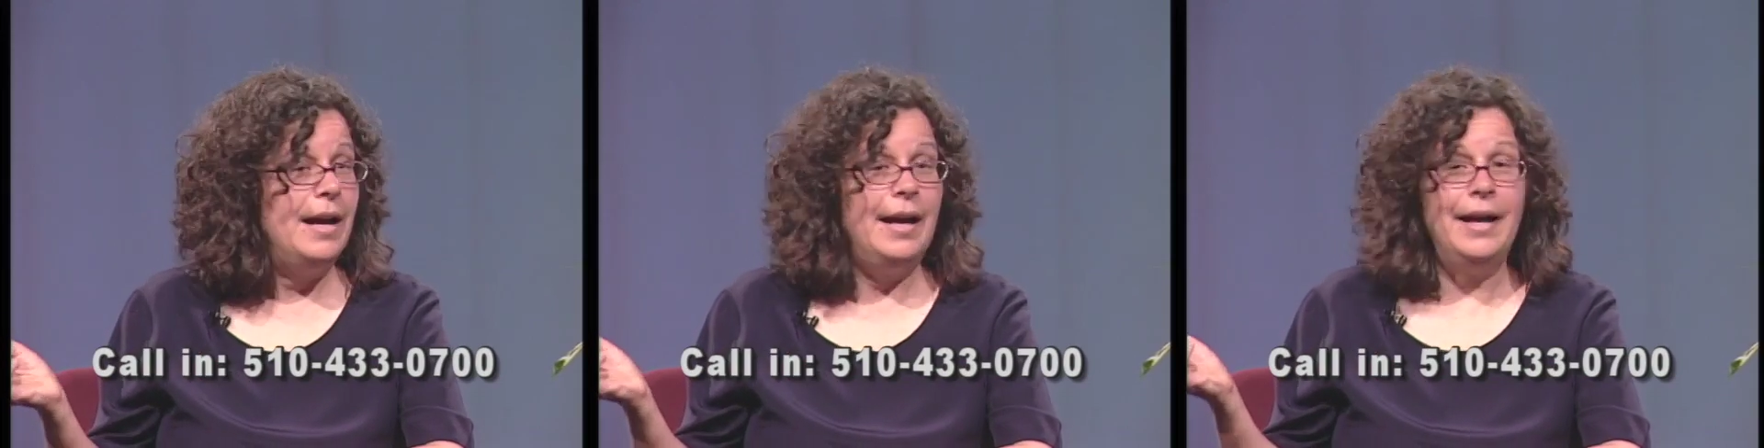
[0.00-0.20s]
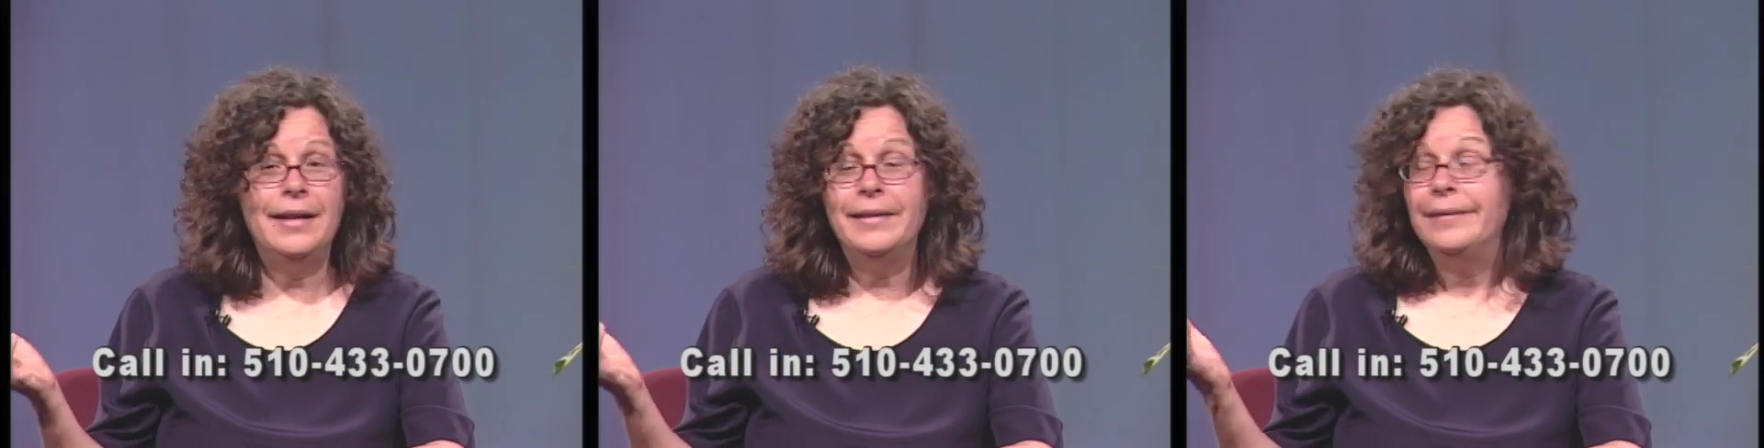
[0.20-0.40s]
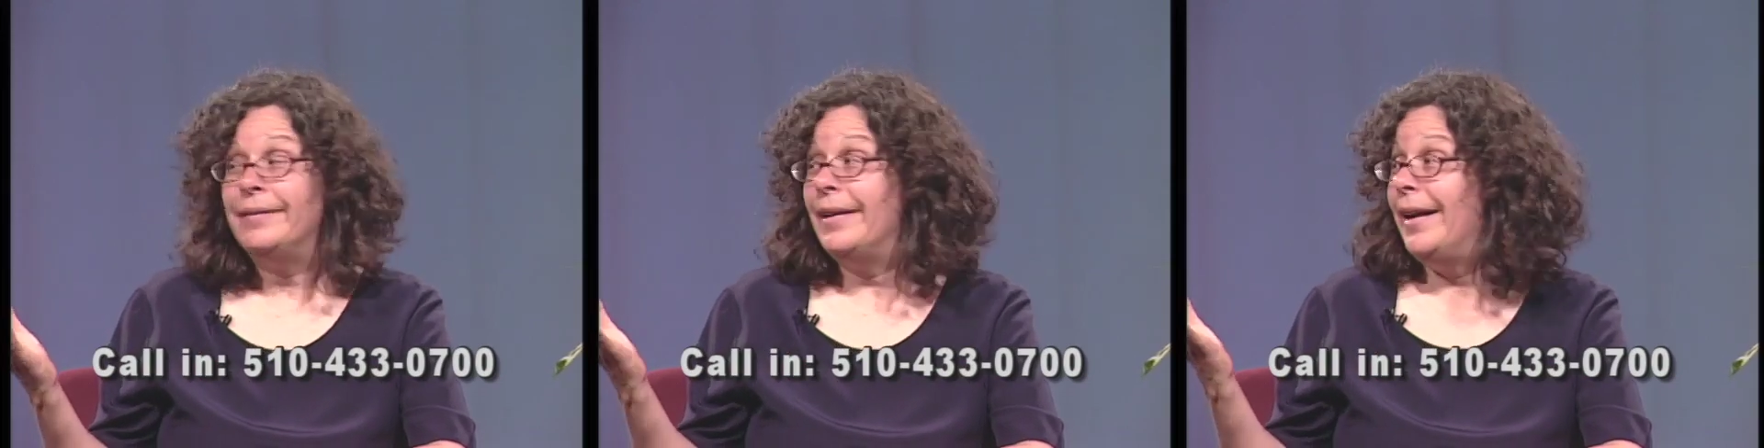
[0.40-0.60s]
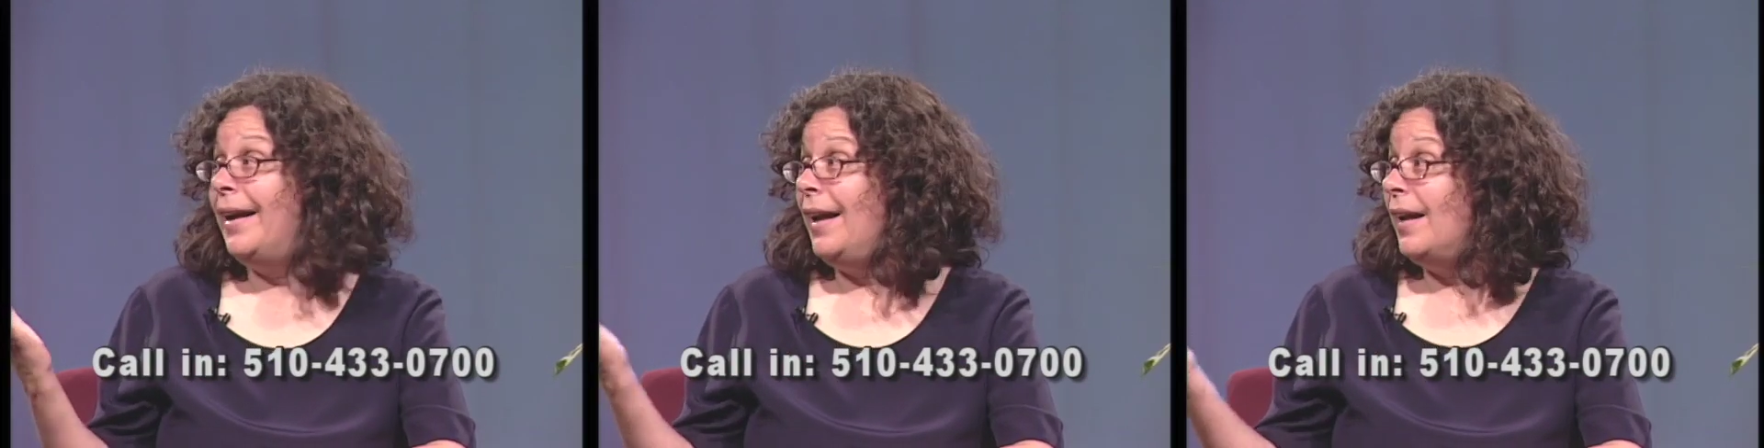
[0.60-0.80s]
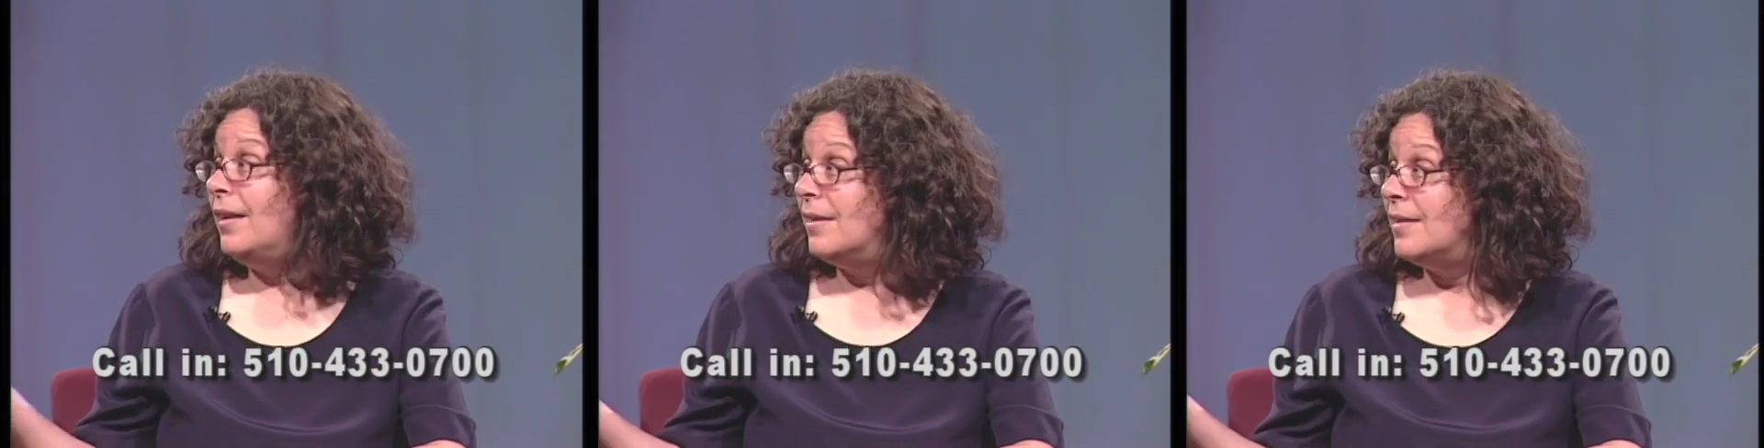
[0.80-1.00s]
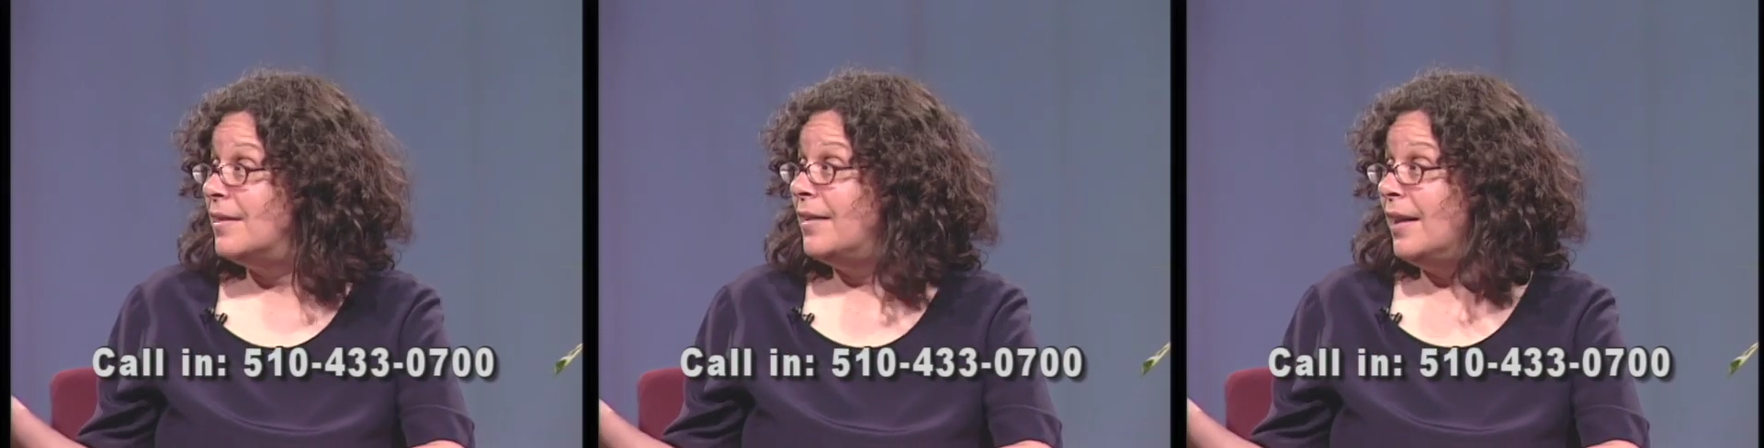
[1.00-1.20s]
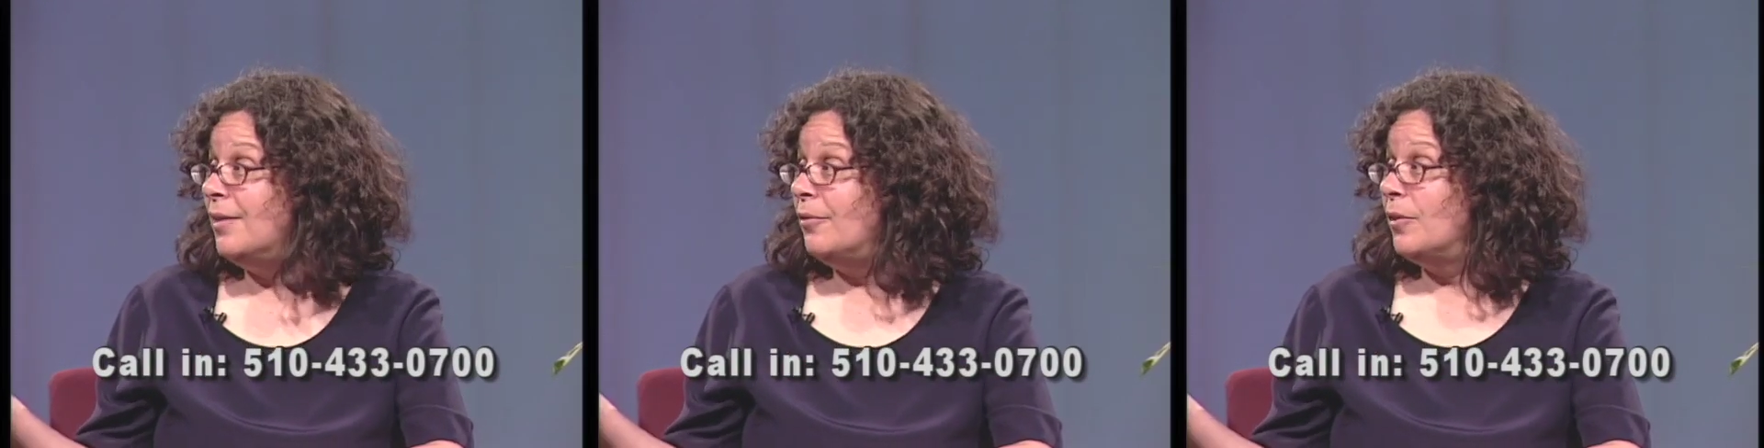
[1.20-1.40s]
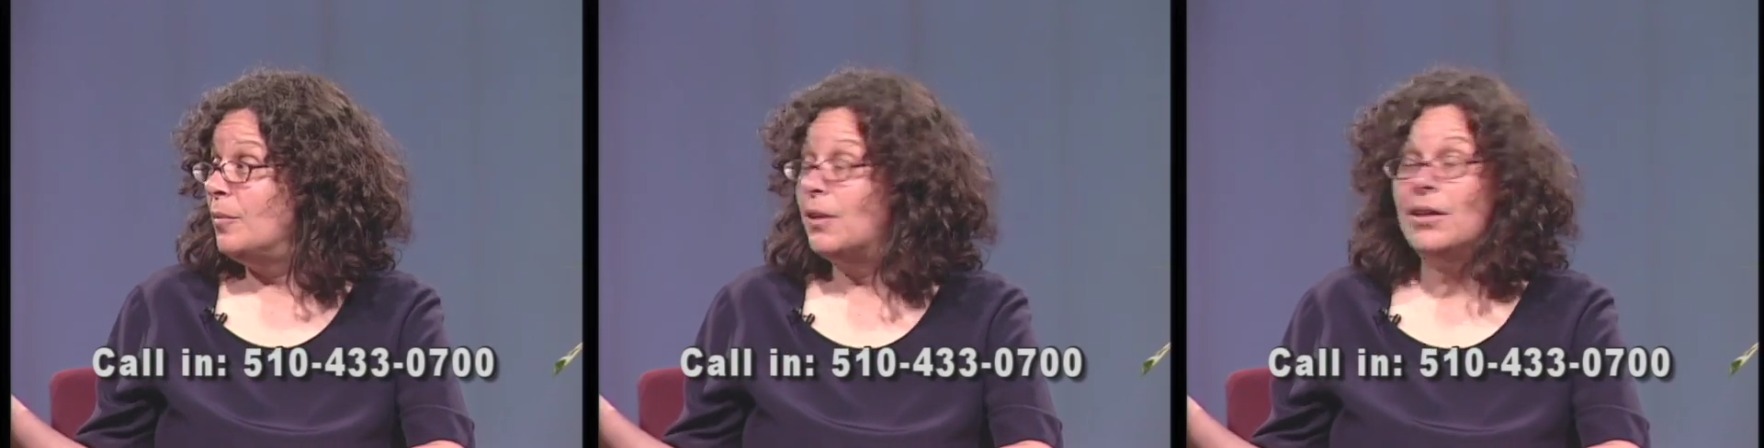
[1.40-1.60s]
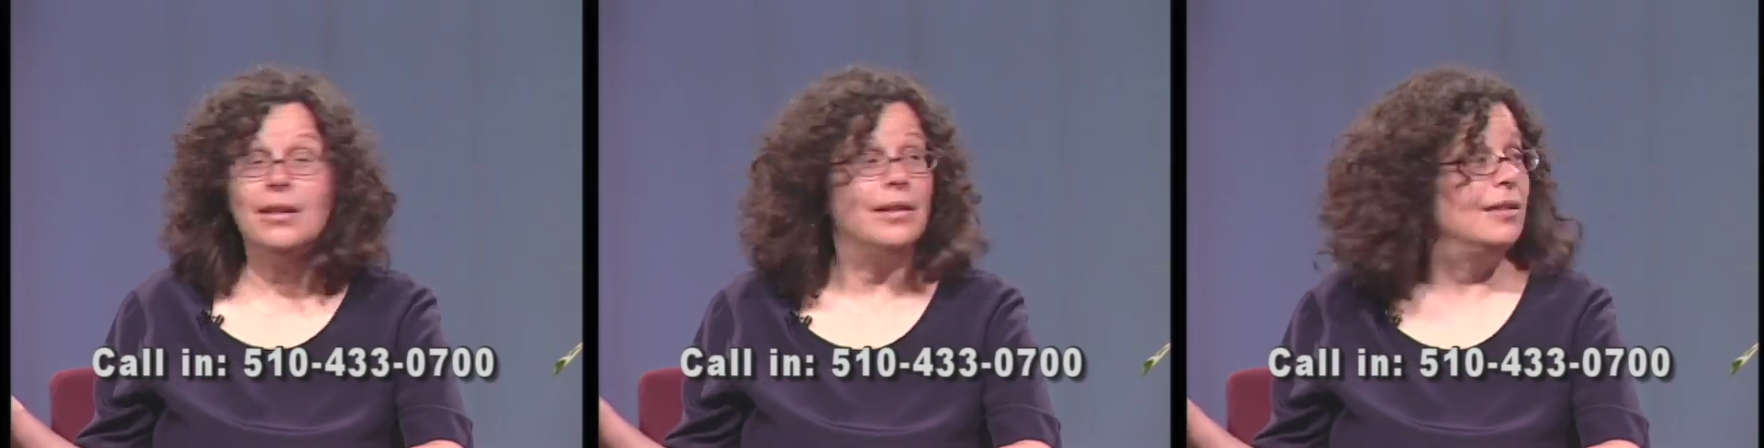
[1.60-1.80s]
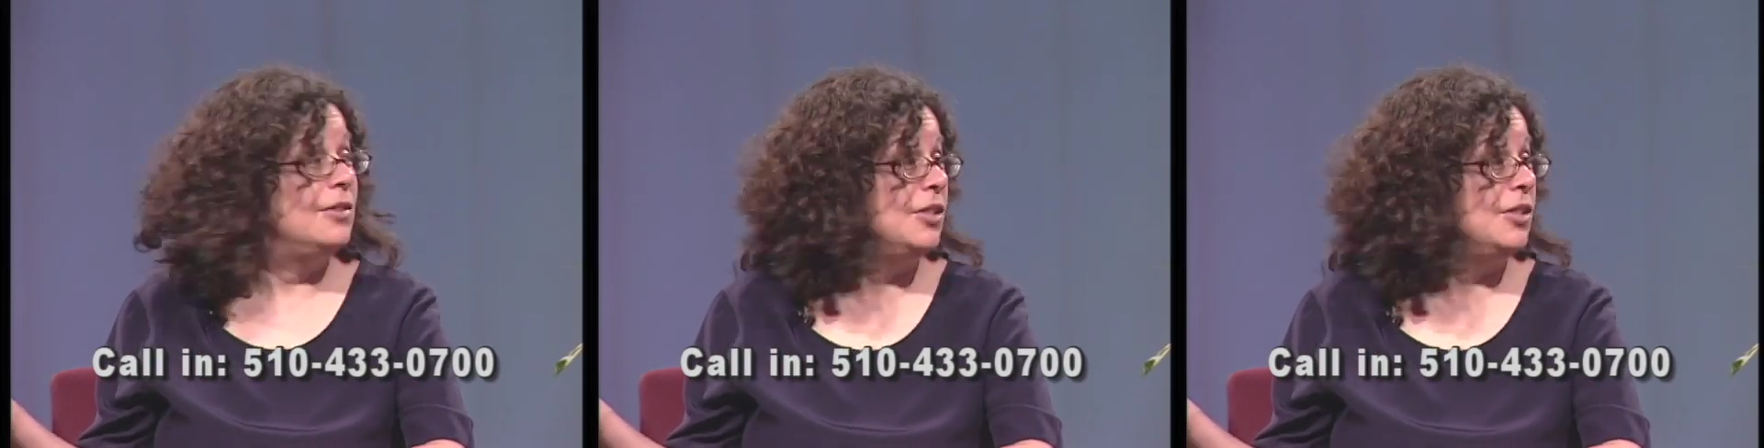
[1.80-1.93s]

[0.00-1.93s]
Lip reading: and I understand from her,